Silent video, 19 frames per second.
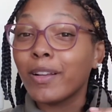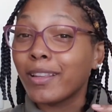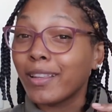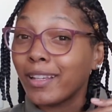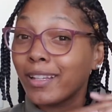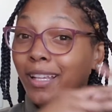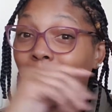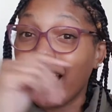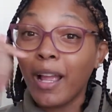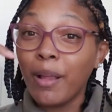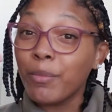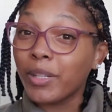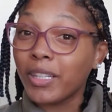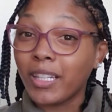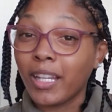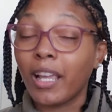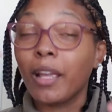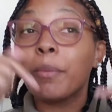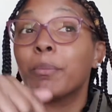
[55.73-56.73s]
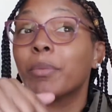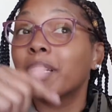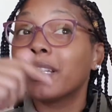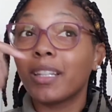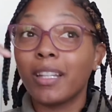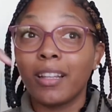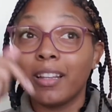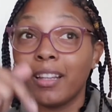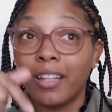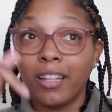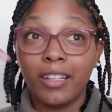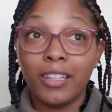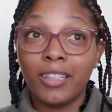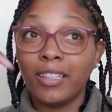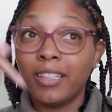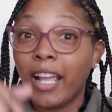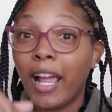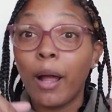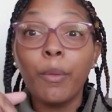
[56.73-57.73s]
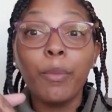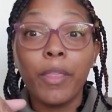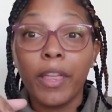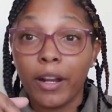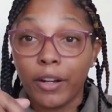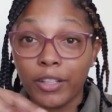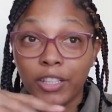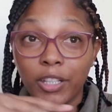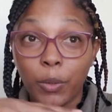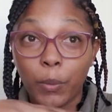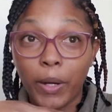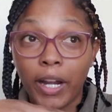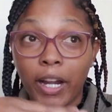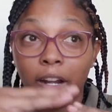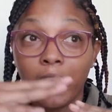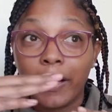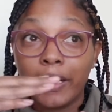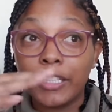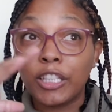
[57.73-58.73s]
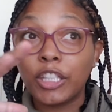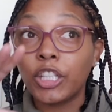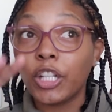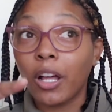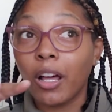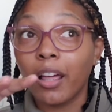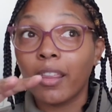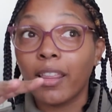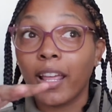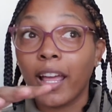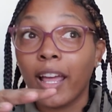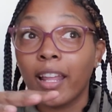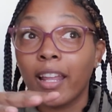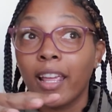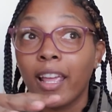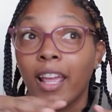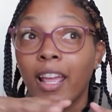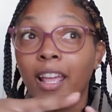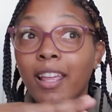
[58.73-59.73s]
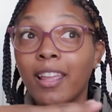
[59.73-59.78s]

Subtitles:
at the timestamps in the down there square and saw that